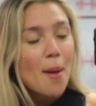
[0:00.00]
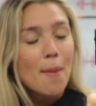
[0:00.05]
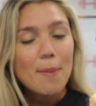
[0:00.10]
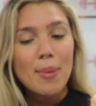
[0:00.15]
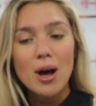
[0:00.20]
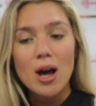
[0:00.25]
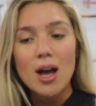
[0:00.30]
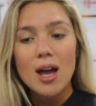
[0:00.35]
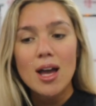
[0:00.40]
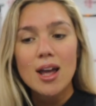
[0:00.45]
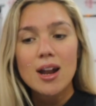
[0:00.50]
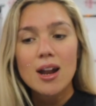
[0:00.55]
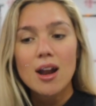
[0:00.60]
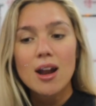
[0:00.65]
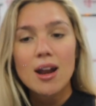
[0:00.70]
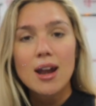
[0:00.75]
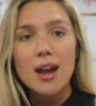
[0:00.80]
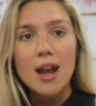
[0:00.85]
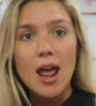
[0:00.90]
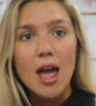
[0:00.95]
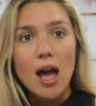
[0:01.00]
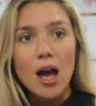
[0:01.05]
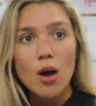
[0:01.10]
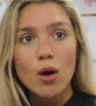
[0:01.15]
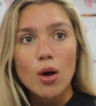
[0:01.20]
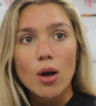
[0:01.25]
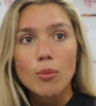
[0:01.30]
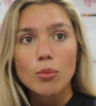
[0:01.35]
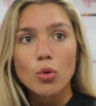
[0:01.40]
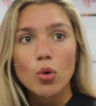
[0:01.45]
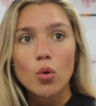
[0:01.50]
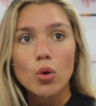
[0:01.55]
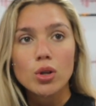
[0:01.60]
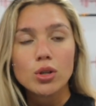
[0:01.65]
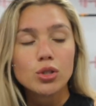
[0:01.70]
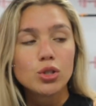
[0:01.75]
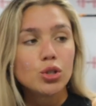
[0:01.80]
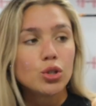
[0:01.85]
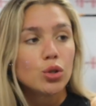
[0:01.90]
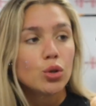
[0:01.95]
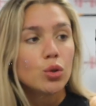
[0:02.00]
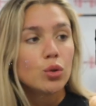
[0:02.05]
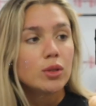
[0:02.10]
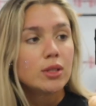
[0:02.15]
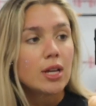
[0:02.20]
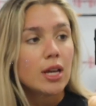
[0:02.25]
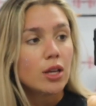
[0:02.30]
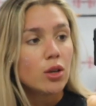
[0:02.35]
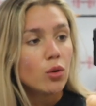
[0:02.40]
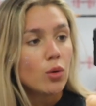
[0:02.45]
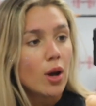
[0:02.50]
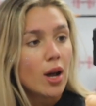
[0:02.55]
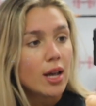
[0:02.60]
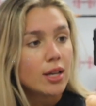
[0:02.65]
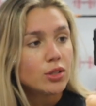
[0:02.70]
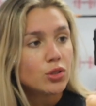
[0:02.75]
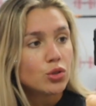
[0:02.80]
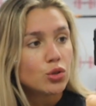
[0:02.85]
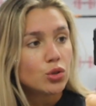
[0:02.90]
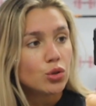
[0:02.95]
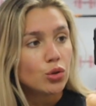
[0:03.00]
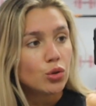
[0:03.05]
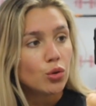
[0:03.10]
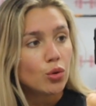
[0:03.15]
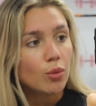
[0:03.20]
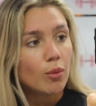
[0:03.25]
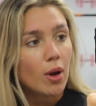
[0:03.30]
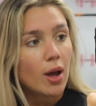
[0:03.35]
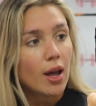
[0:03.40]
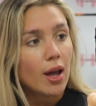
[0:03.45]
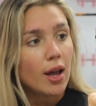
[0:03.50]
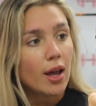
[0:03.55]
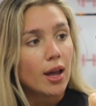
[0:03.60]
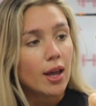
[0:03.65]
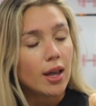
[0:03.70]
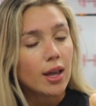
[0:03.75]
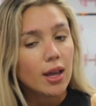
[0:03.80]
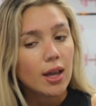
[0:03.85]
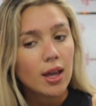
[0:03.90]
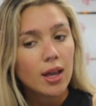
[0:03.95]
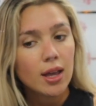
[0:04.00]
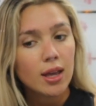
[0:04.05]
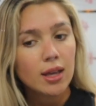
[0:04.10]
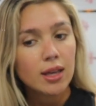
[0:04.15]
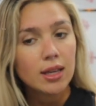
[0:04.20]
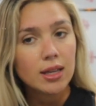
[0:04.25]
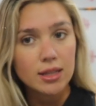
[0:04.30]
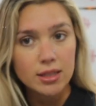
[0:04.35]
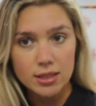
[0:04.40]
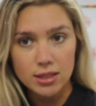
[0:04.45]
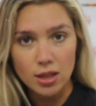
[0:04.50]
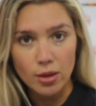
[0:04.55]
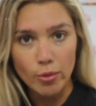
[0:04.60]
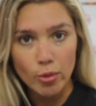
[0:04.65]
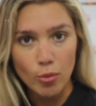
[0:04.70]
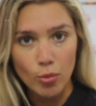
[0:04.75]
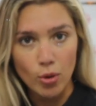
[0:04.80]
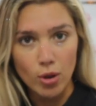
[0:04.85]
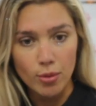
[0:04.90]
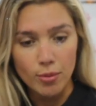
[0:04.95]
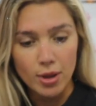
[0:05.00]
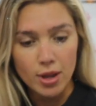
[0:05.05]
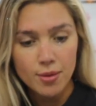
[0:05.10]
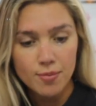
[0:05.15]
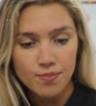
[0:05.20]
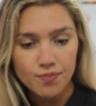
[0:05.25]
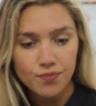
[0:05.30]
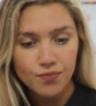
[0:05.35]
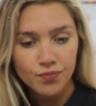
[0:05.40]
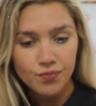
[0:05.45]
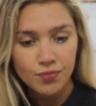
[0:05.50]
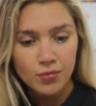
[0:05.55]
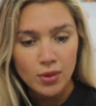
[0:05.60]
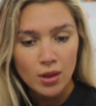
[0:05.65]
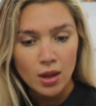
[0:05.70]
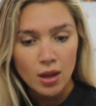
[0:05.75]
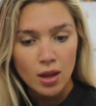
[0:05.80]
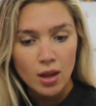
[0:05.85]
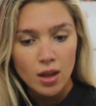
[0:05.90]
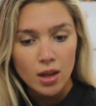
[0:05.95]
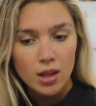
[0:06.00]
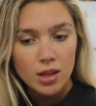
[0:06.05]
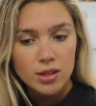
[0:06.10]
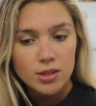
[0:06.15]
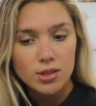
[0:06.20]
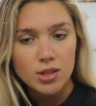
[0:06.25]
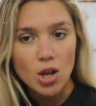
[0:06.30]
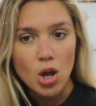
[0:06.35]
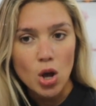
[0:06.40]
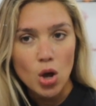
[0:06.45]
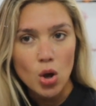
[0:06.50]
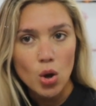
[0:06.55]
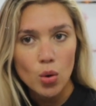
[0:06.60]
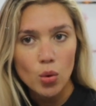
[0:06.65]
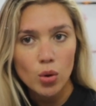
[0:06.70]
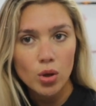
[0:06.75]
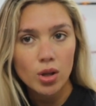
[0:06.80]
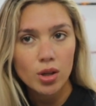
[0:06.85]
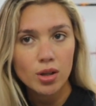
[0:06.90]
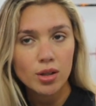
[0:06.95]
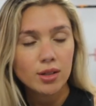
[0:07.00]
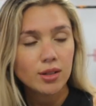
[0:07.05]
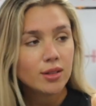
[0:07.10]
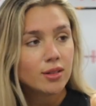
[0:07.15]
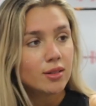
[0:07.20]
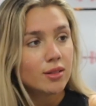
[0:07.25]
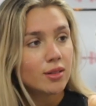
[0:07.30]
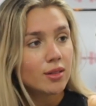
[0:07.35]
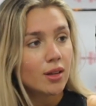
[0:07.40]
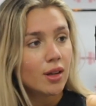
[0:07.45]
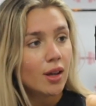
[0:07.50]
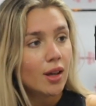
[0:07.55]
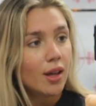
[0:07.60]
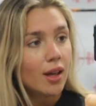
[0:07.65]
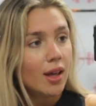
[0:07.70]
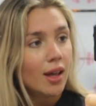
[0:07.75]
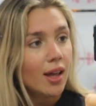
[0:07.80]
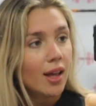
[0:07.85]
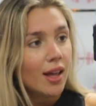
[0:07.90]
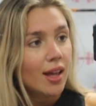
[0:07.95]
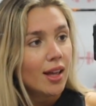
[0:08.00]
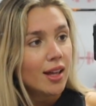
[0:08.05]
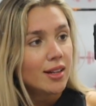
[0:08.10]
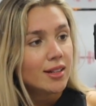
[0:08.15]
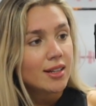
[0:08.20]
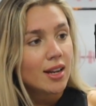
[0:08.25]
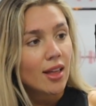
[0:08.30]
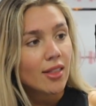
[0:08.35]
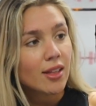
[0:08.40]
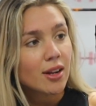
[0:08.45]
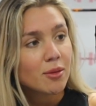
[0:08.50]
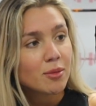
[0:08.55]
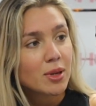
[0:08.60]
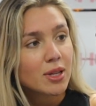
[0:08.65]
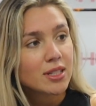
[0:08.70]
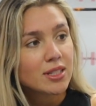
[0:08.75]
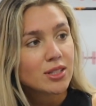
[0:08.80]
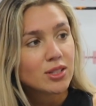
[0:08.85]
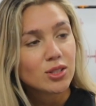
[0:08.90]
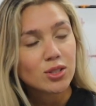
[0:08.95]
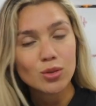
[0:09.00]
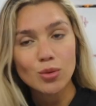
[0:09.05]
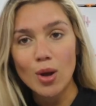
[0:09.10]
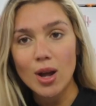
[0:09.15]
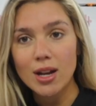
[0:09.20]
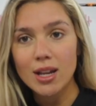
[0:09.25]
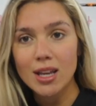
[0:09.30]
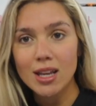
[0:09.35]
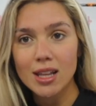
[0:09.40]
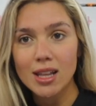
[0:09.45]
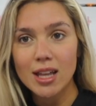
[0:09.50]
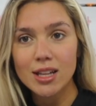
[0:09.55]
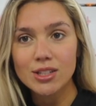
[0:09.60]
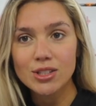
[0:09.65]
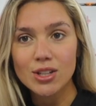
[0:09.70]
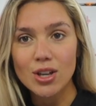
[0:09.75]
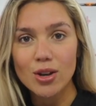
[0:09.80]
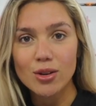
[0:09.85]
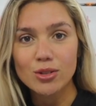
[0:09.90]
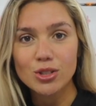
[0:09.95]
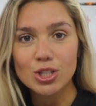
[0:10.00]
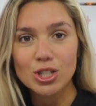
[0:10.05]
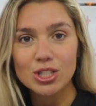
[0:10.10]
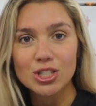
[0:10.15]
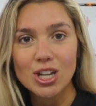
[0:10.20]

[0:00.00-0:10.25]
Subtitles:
But now I'm going to take you guys to my eslim appointment. So now that I'm nice and sweaty, let's go chit